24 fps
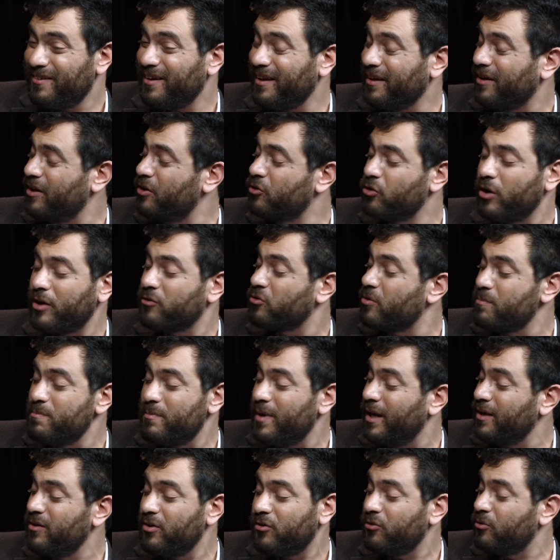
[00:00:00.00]
like a
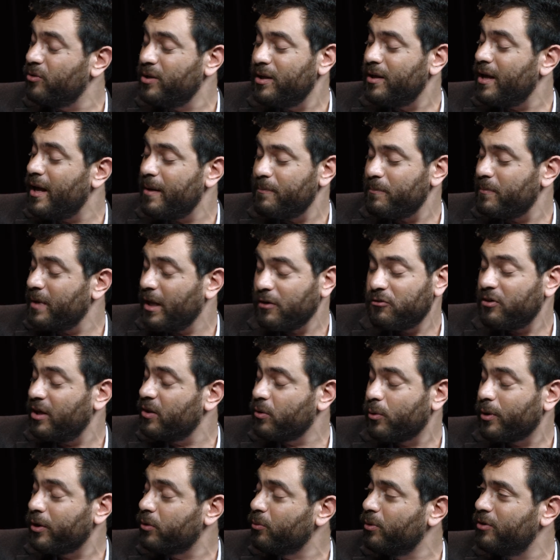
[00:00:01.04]
tremendously, I'm not
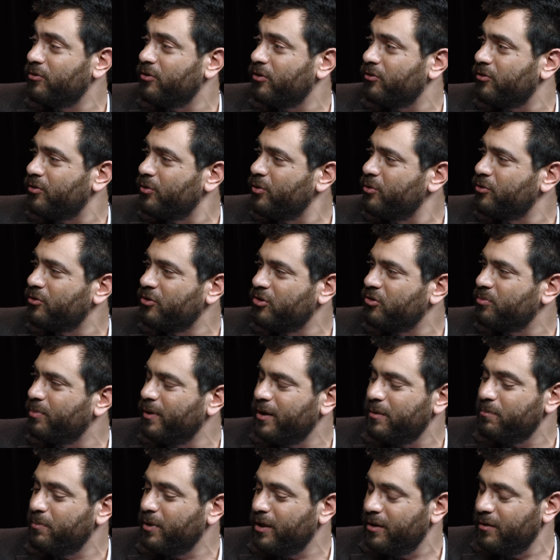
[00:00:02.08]
saying there are other easy solutions,
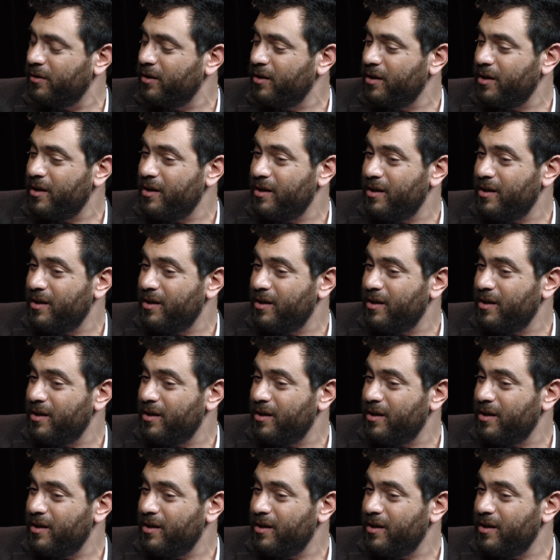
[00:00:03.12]
but